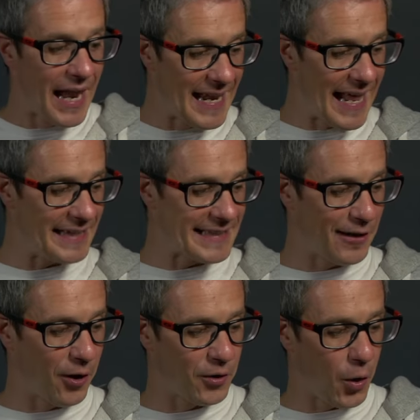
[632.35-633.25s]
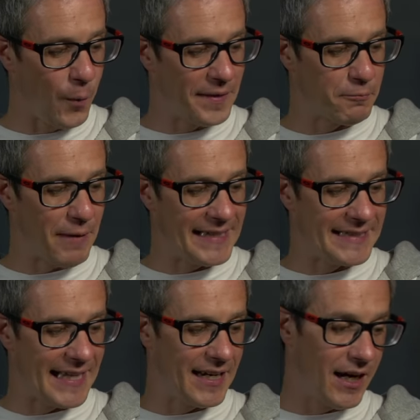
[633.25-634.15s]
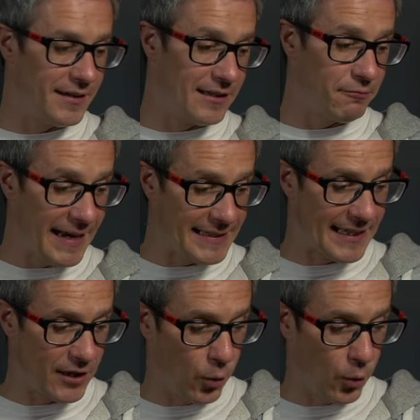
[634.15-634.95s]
Let's get on with the rating. And the rating